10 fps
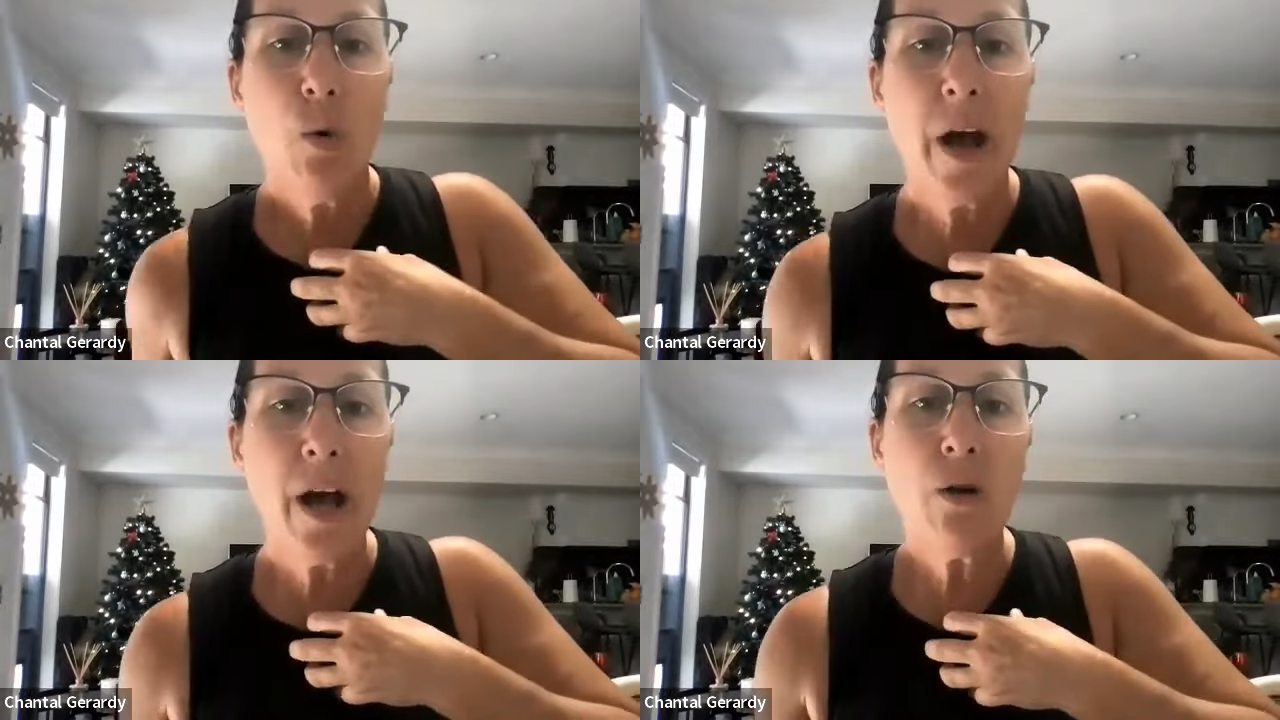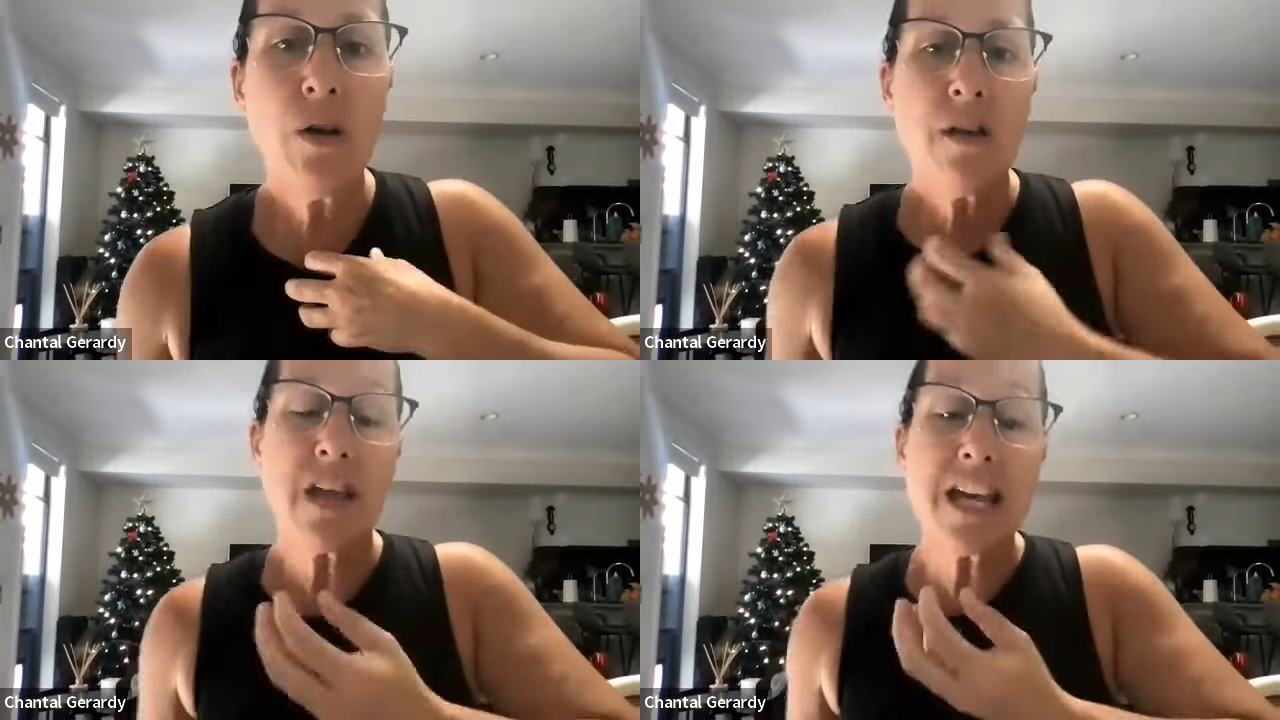
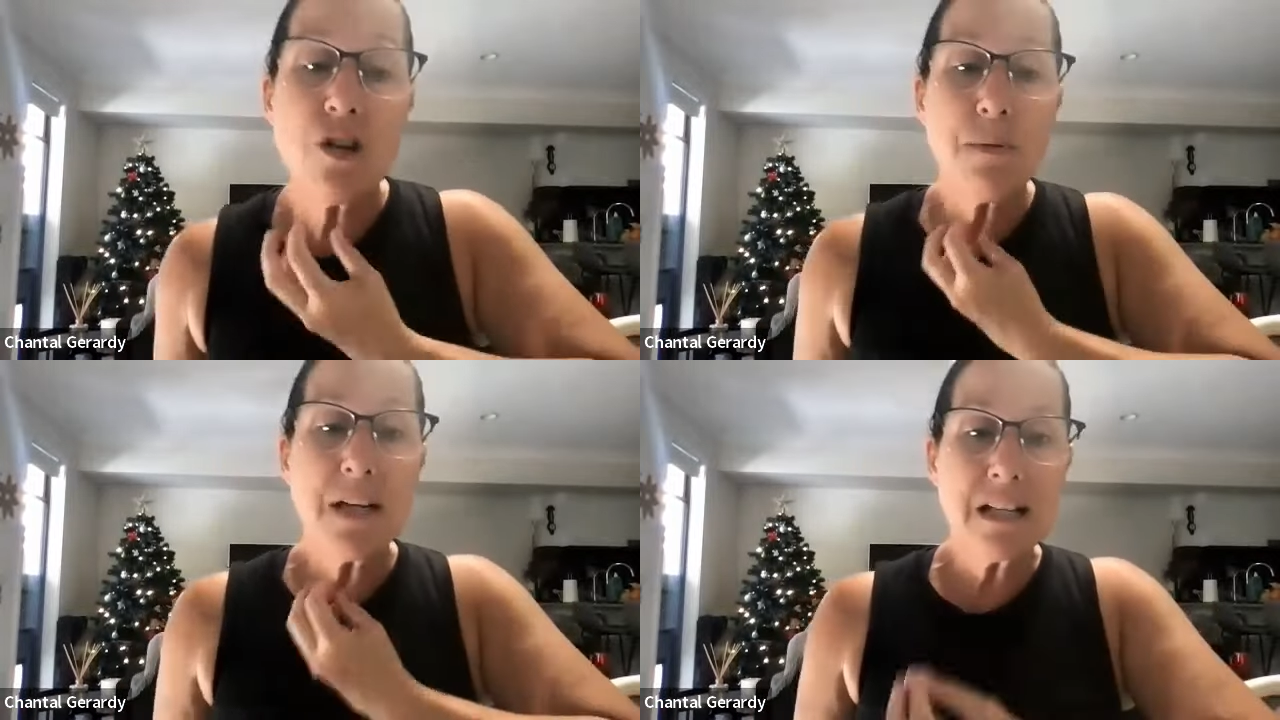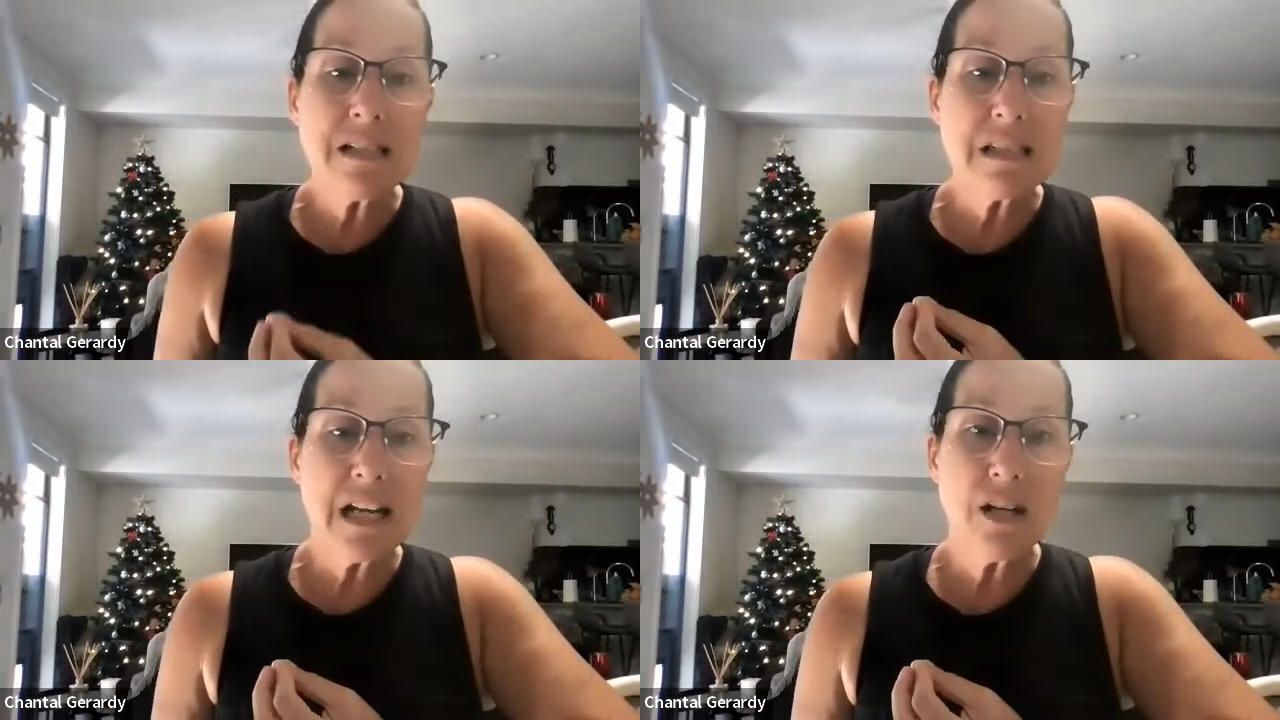well, they could be
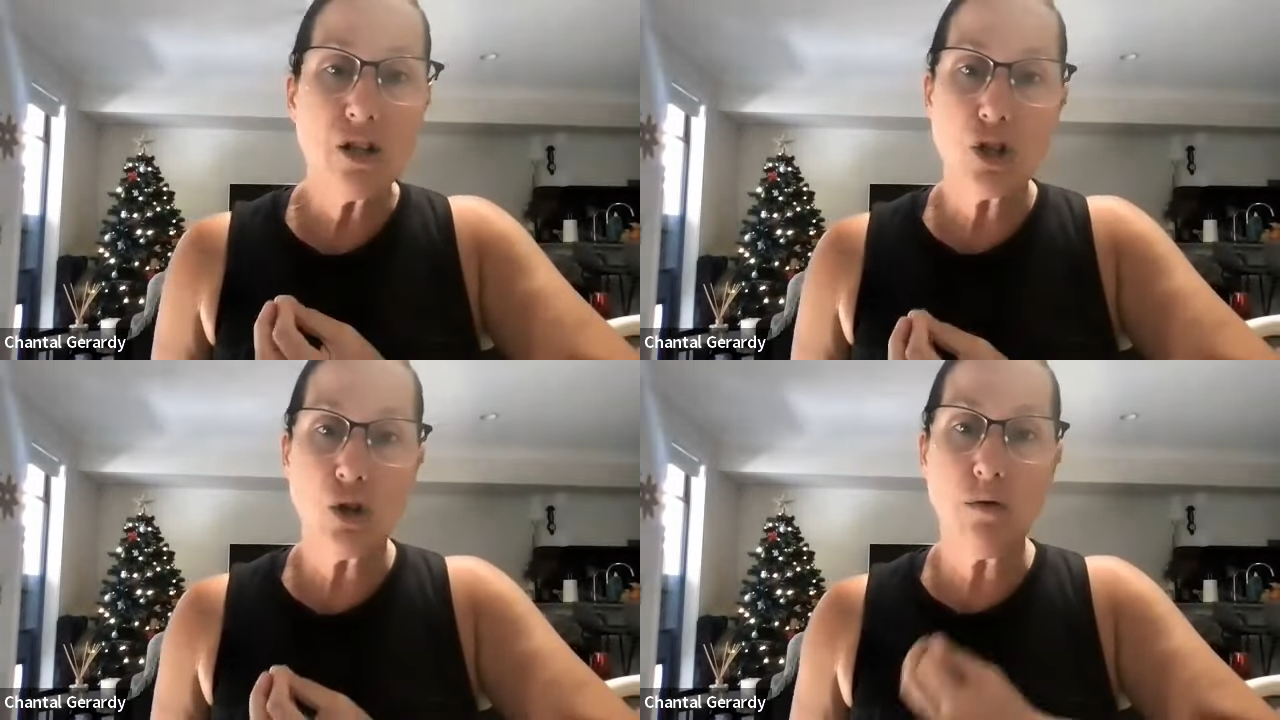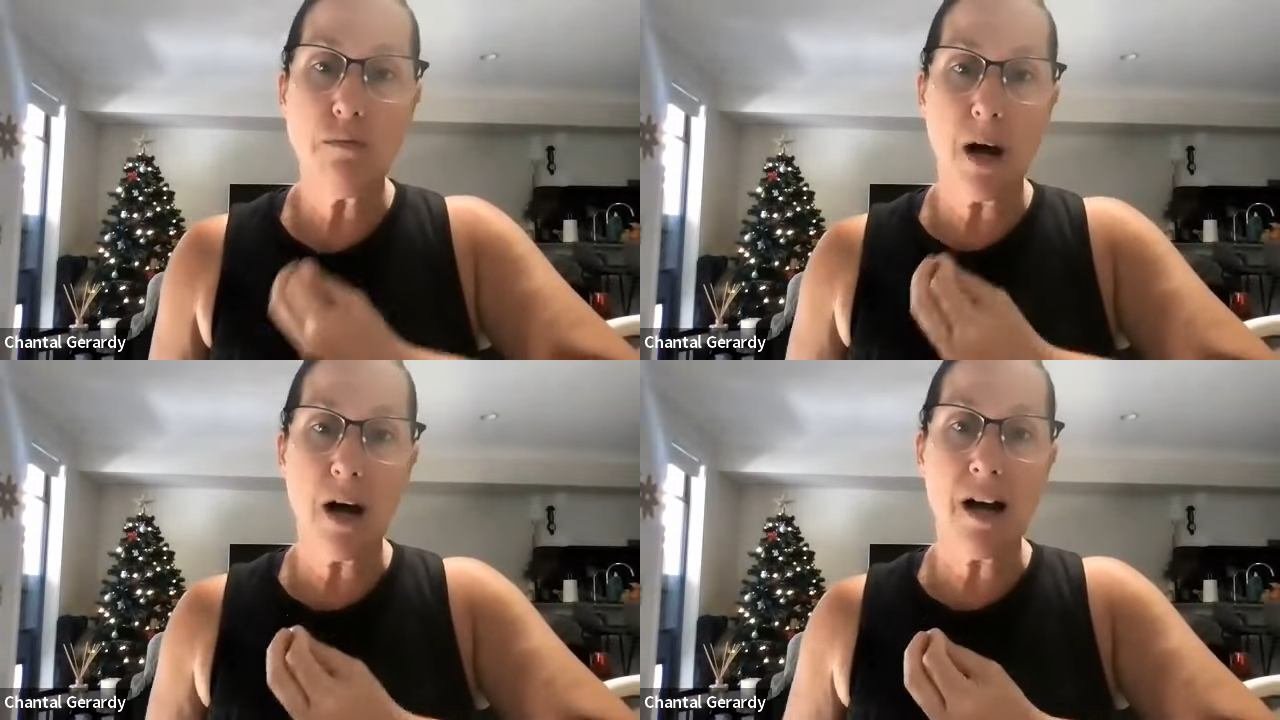listening to
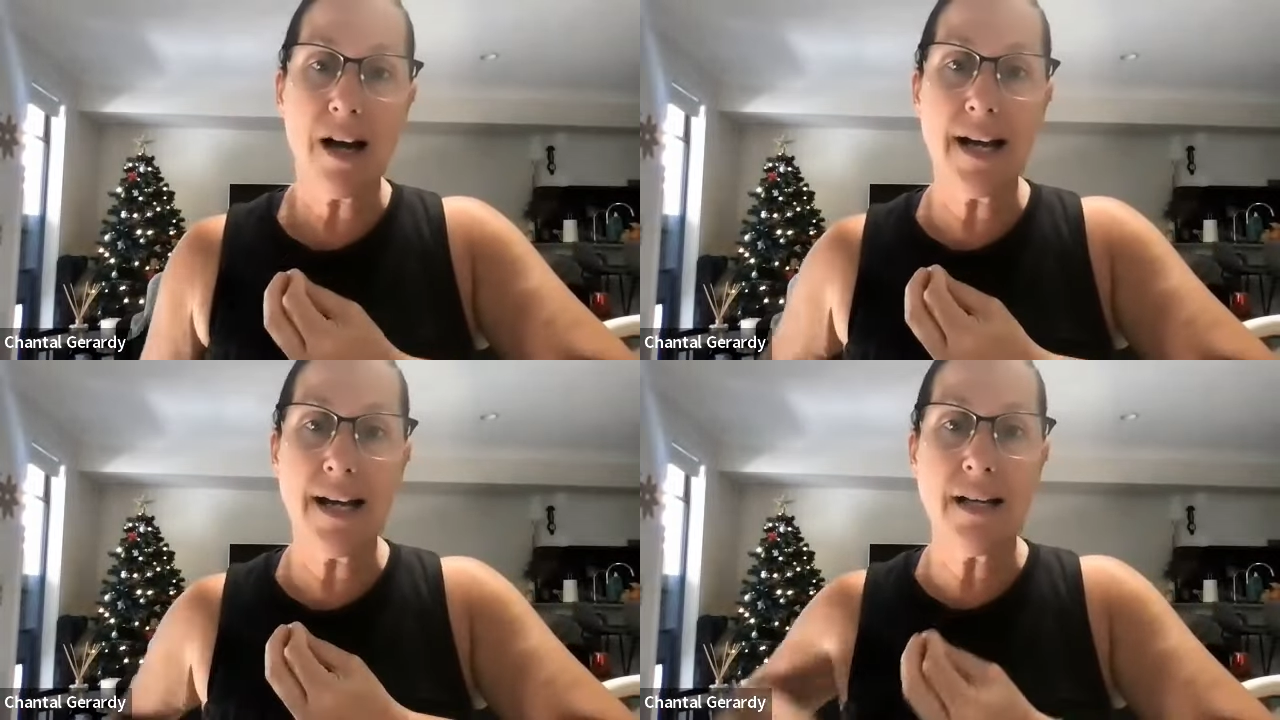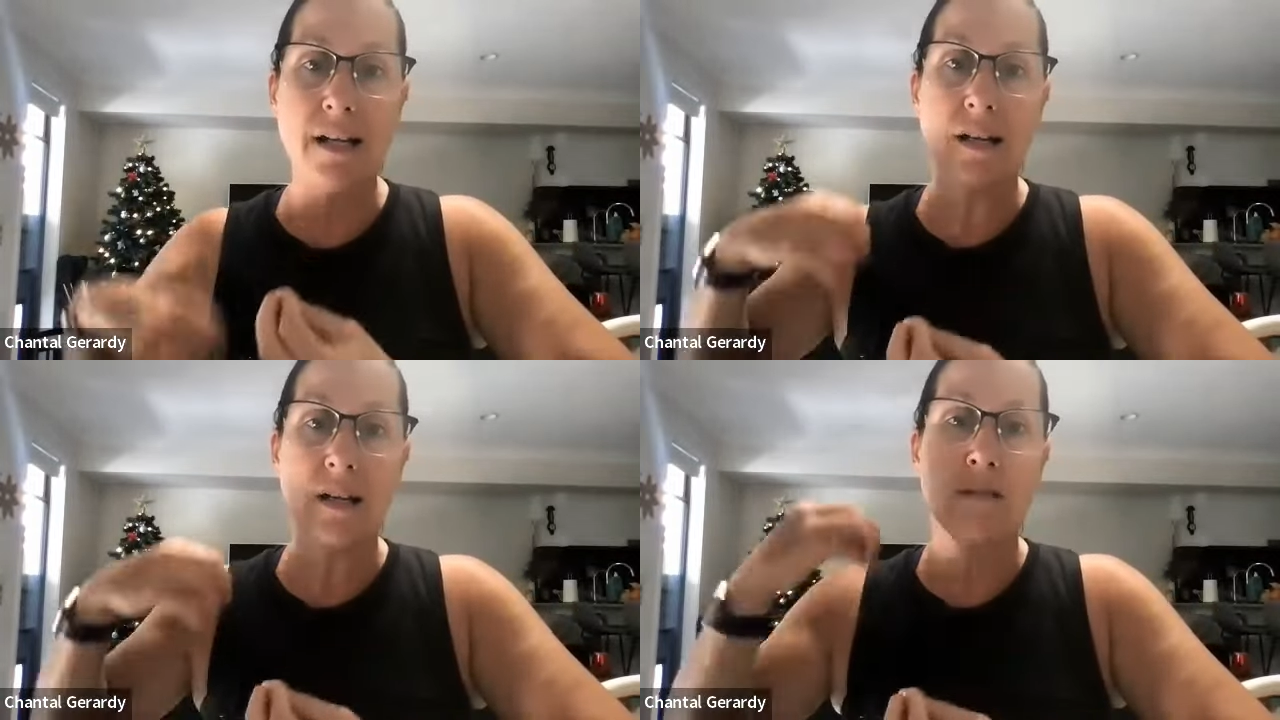me